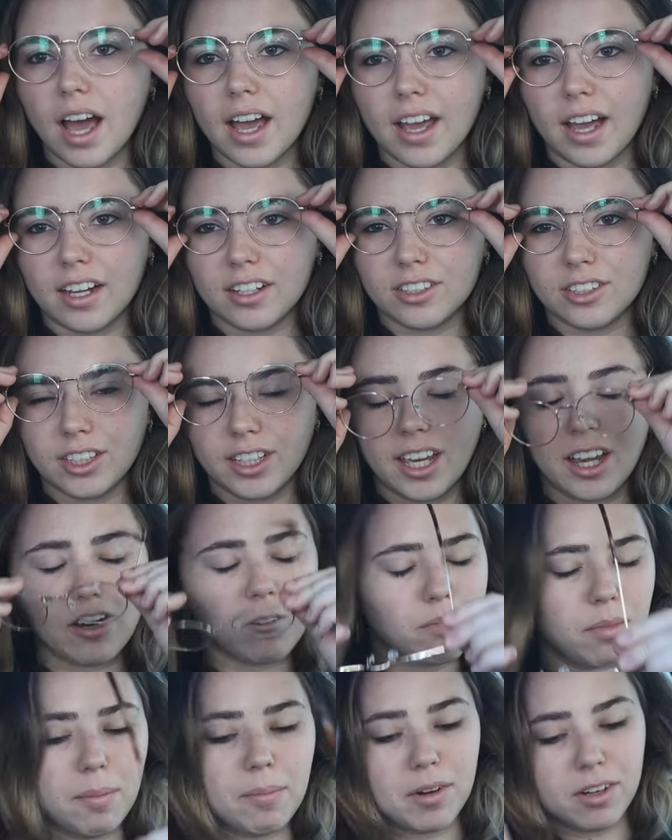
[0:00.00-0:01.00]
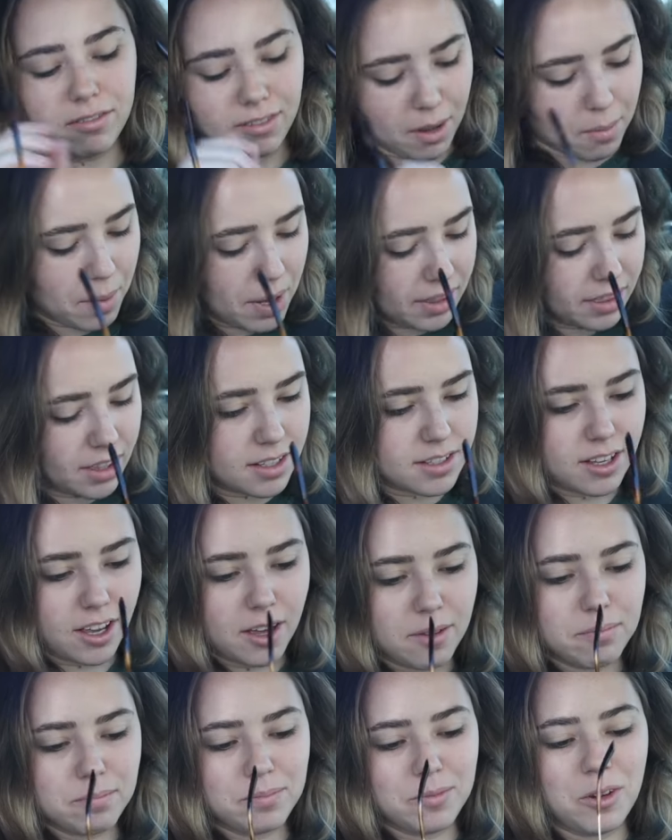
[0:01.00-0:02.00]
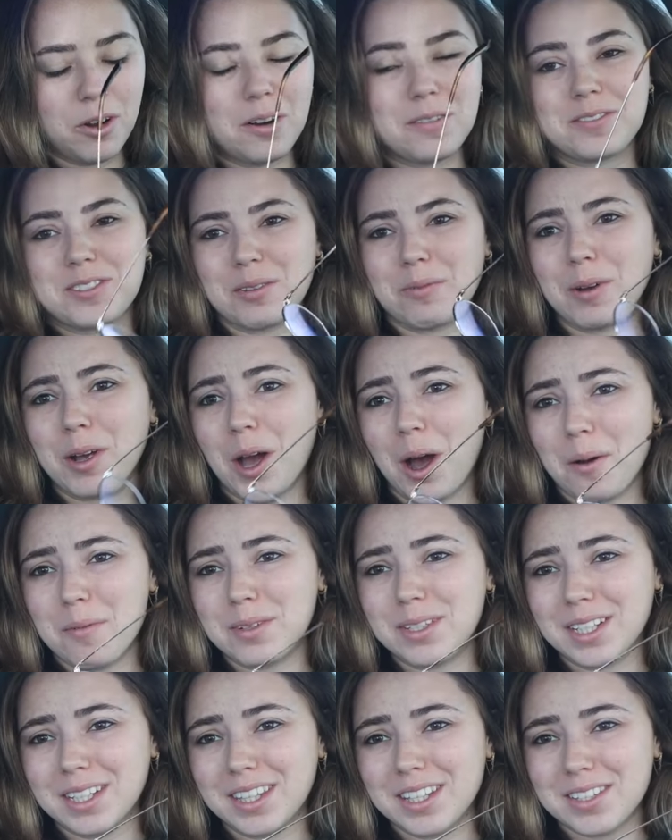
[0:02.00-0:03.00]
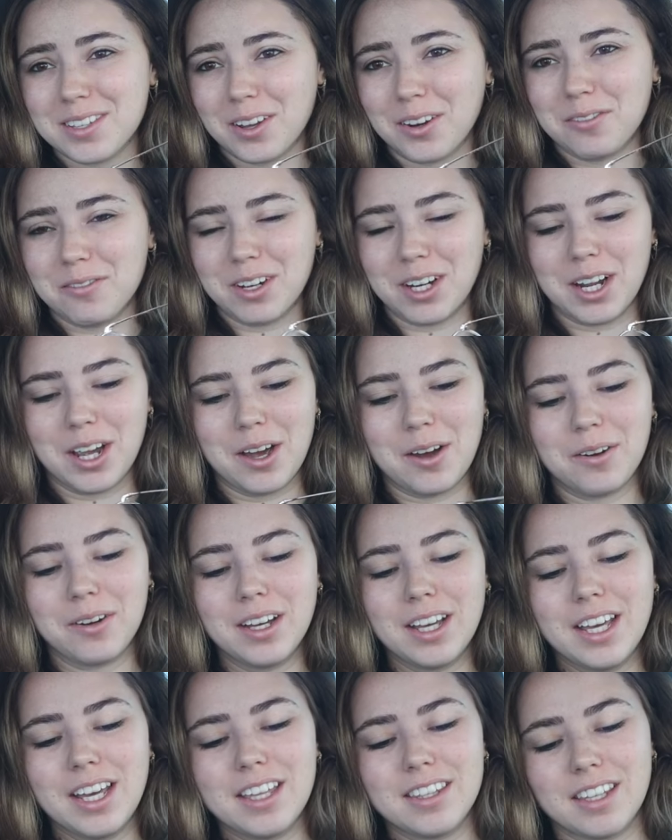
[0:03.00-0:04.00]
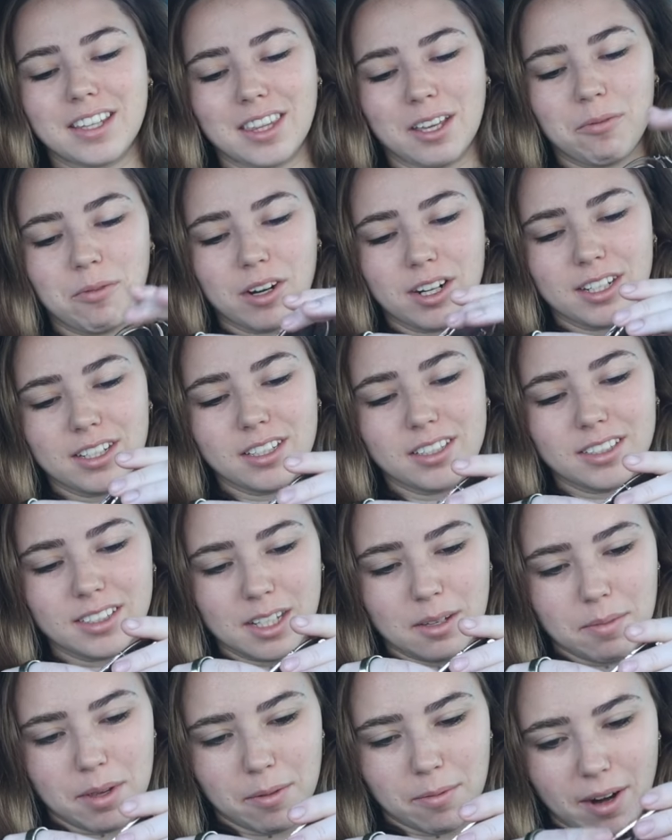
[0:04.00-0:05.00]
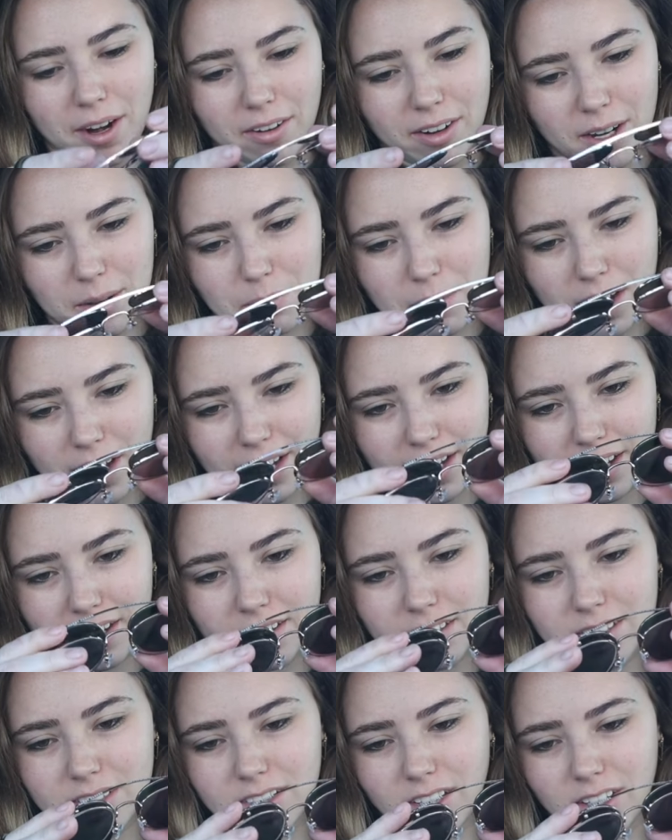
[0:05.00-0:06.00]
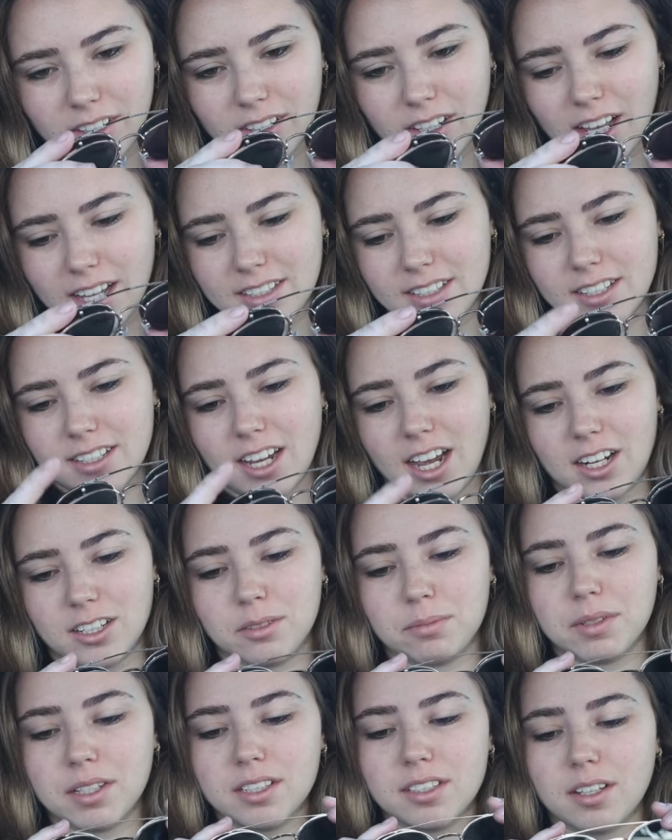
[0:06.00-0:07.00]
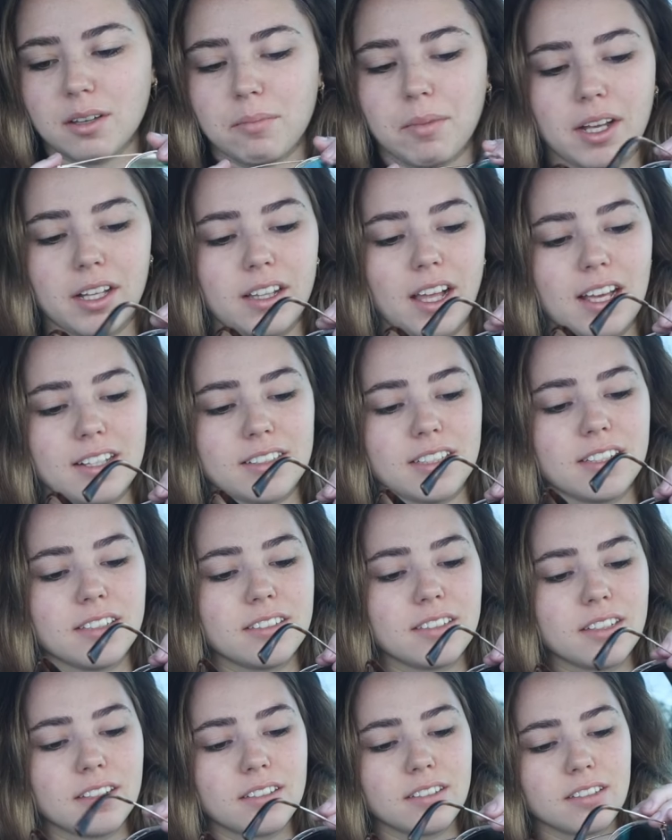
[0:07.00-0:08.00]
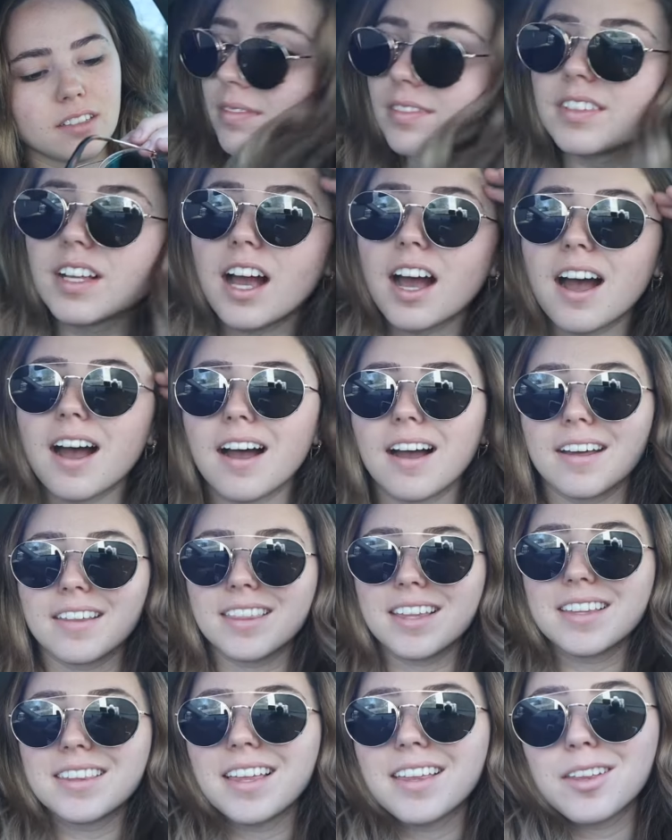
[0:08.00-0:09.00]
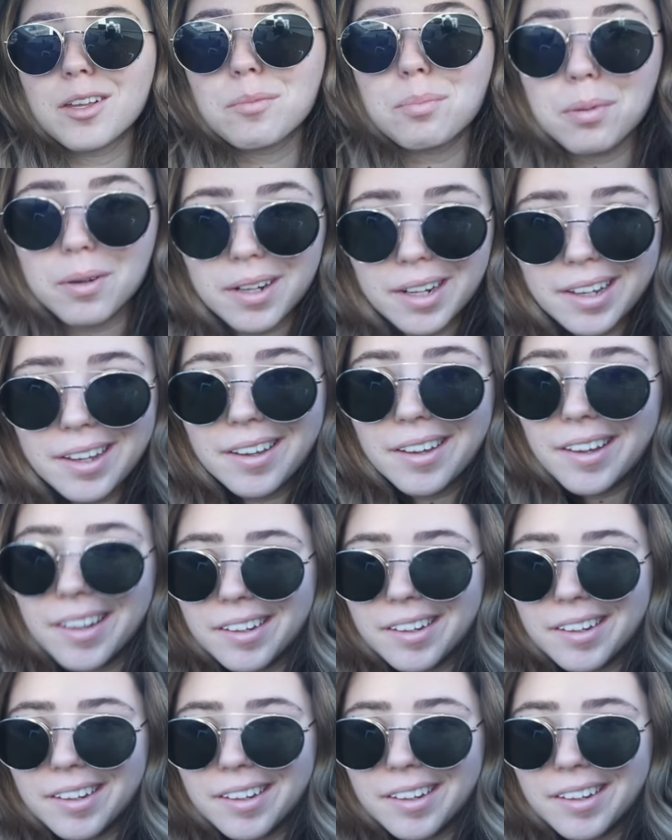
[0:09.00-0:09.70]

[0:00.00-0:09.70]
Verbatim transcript: I actually can't remember if I made this up or if someone commented this on a video that they wanted to see me wearing my sunglass attachments on my glasses. I think they look pretty good.